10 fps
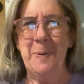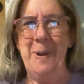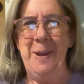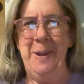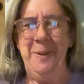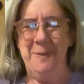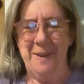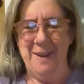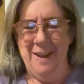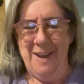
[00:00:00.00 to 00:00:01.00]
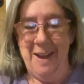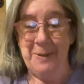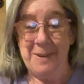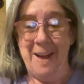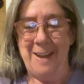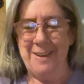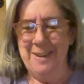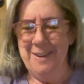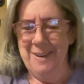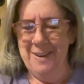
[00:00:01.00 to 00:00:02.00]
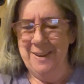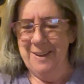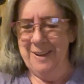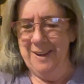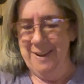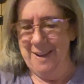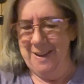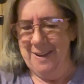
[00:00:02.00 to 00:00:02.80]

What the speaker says: weave. That's hot. Yeah.